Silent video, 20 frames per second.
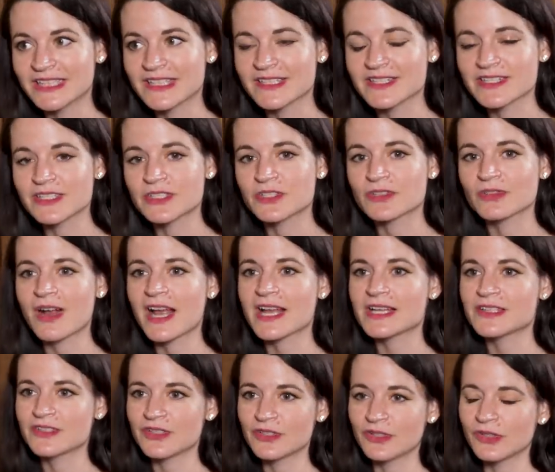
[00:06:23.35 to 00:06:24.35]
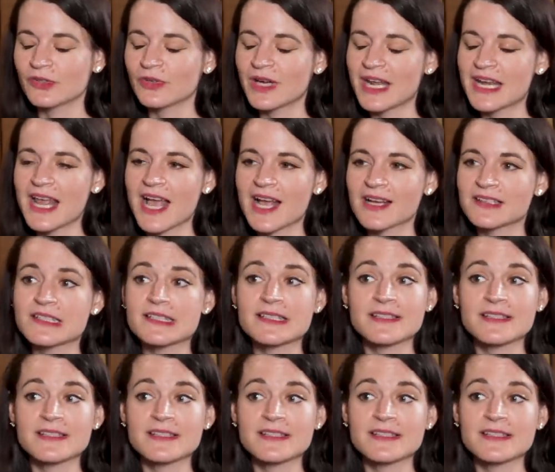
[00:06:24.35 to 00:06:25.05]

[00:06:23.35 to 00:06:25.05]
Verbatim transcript: is to try to enact